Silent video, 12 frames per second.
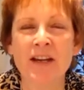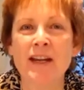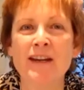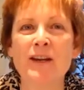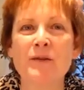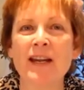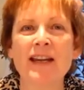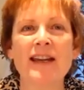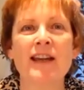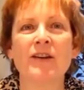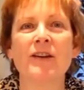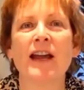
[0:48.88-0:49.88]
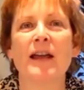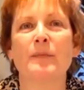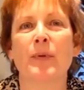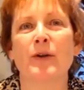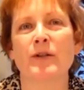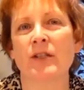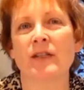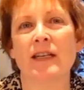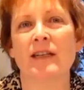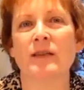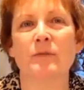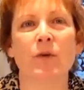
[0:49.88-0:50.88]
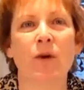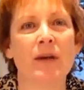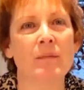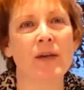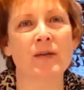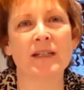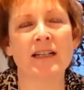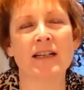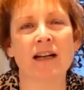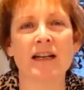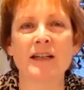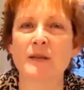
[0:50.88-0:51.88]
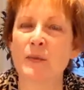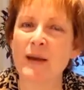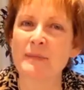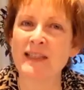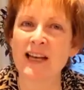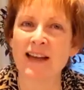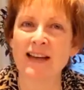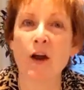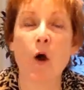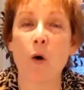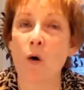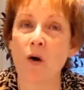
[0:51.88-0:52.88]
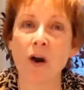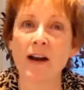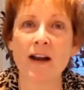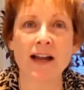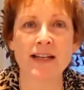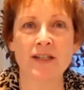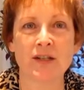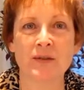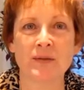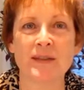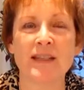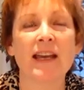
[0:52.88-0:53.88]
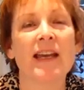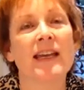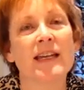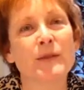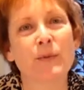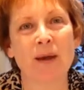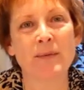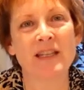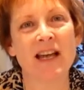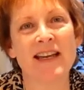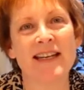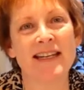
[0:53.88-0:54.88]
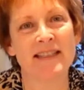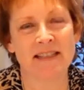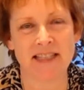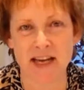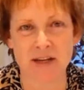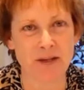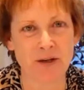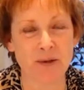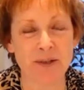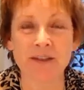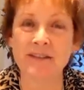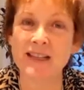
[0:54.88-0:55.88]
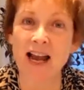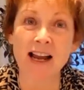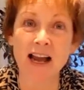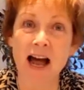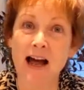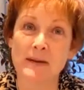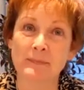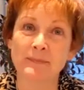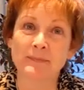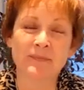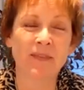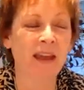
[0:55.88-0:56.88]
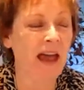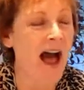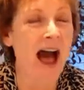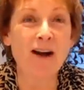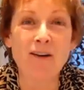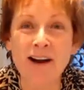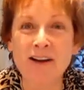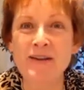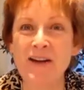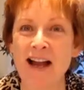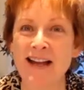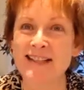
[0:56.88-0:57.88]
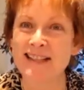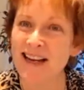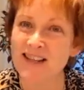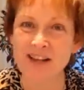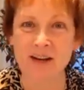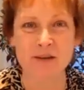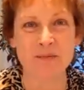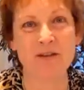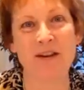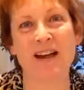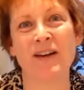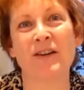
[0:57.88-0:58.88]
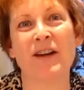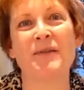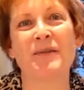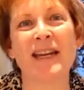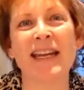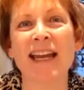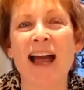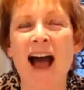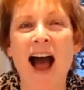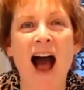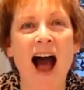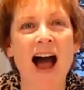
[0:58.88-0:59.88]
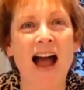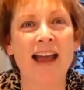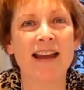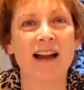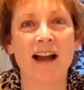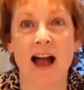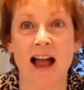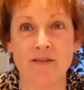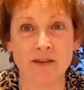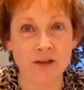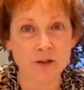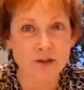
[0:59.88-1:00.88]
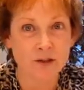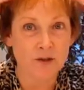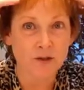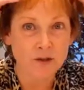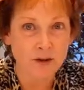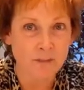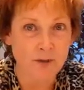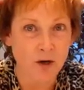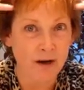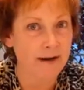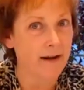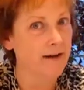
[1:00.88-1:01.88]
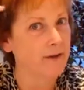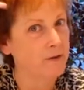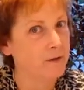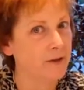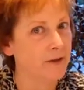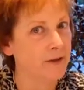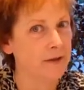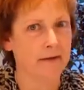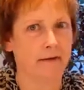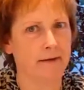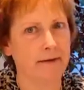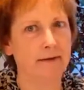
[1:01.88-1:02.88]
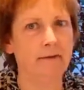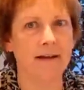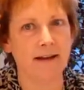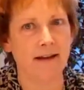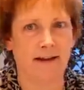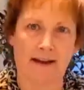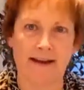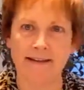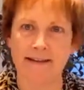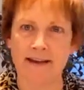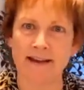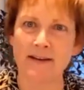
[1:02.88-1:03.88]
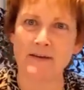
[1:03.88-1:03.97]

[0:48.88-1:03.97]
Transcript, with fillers: You can hear and purchase his great music on his website or on iTunes. His website is ted yoder dot com. How are you guys? Gosh, I hope you've had a great week. I, uh, I have a new do. I'm trying out a new look. I don't know. I, I kind of like it.